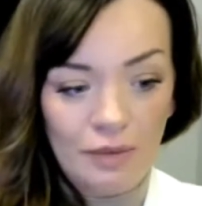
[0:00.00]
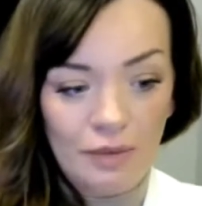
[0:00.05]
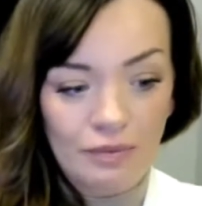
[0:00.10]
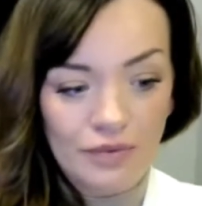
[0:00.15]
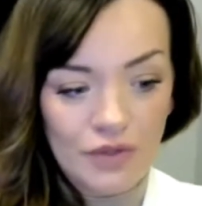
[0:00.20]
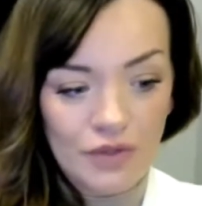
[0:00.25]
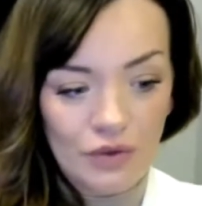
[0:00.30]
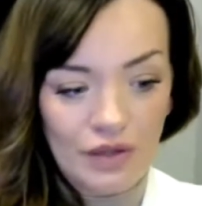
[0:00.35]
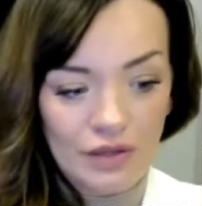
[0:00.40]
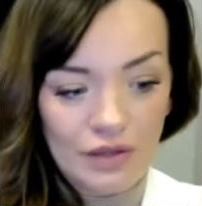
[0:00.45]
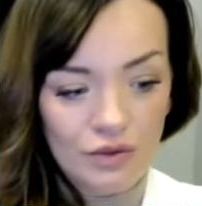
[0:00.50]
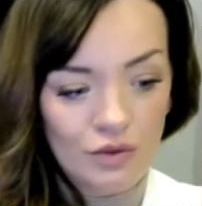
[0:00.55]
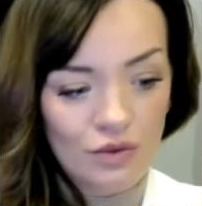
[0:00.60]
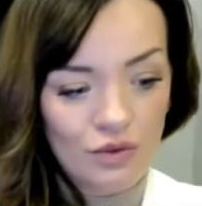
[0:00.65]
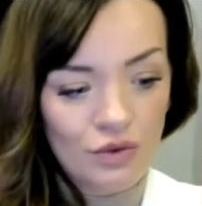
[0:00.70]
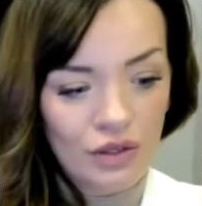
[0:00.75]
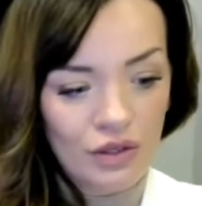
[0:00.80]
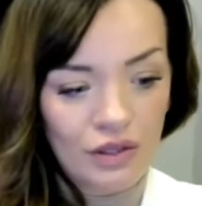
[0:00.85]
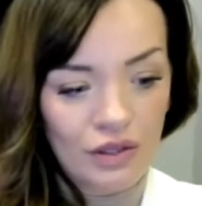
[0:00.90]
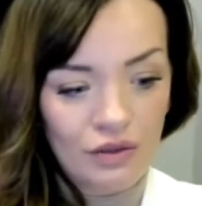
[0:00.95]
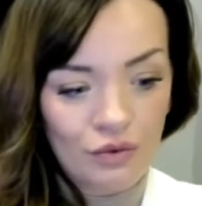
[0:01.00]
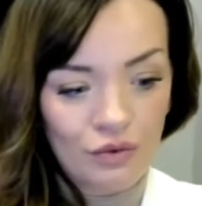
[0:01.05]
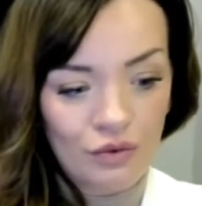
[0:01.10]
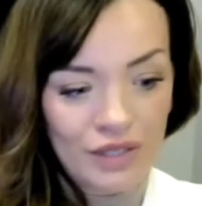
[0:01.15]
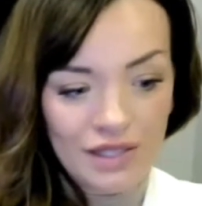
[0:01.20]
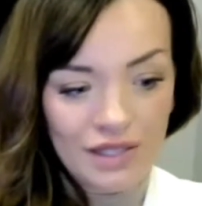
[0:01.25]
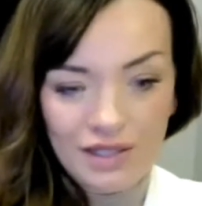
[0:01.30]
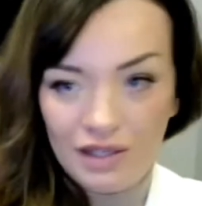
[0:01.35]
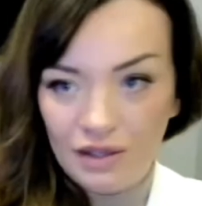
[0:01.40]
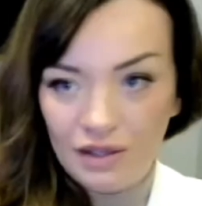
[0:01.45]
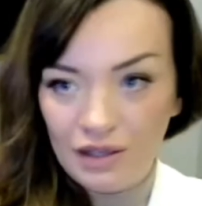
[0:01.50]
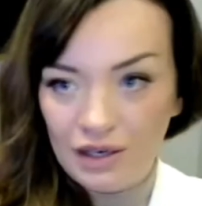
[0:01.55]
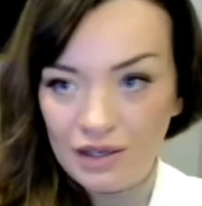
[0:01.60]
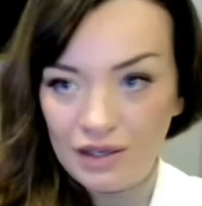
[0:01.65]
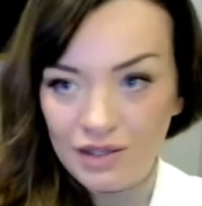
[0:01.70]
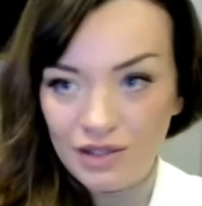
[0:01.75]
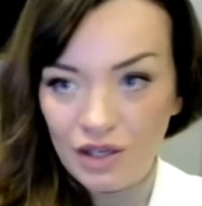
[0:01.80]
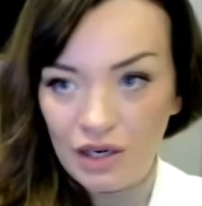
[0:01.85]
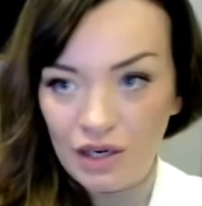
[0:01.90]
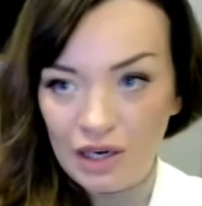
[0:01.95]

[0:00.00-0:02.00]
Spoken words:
So that was really the reason that I sought